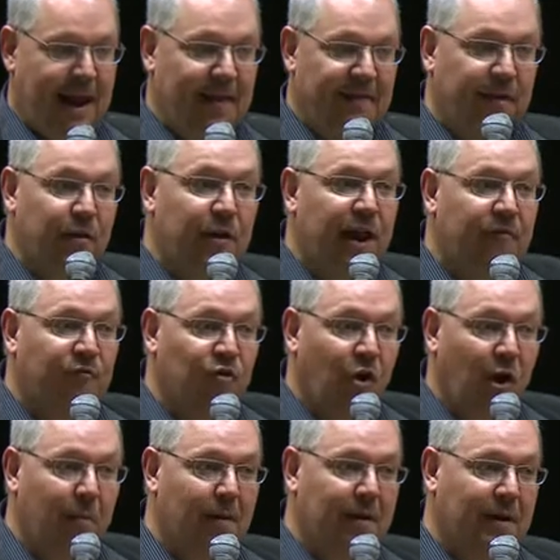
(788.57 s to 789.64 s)
And then you have
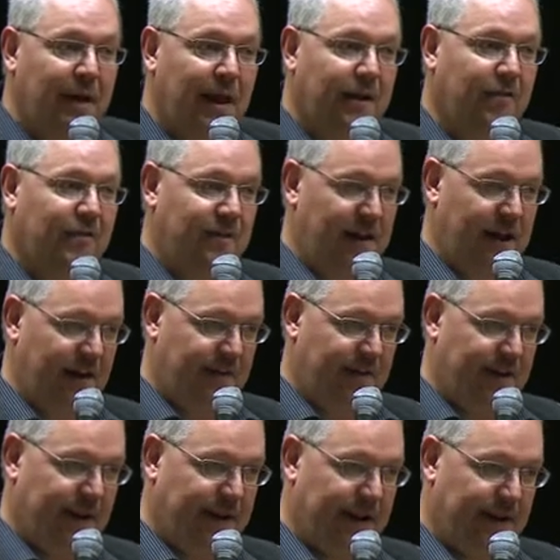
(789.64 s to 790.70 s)
normal
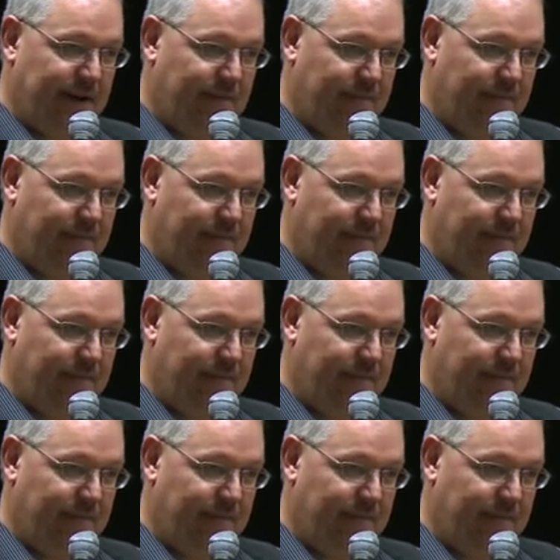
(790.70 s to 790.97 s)
glycosylation again.